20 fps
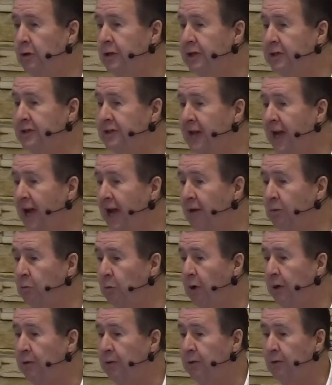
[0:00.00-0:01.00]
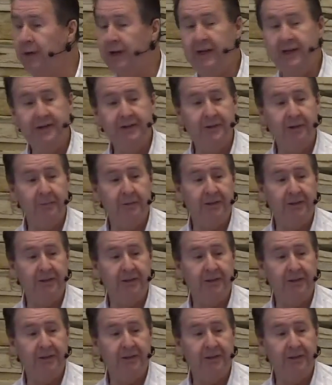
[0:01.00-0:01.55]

decide whether he's the